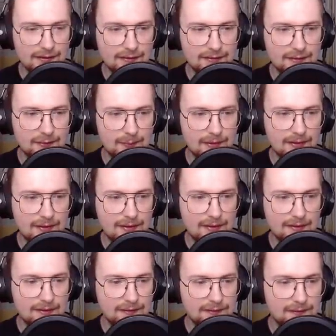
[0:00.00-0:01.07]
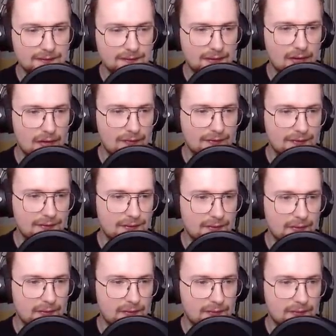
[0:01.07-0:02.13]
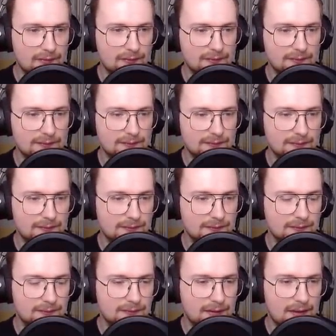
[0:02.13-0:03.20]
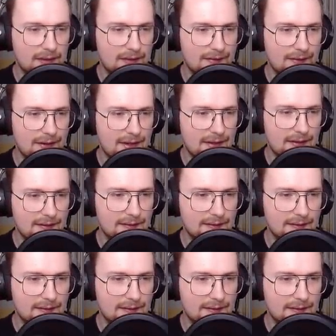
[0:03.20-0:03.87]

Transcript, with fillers: this has been, hey. Oh, this is cool. Like that.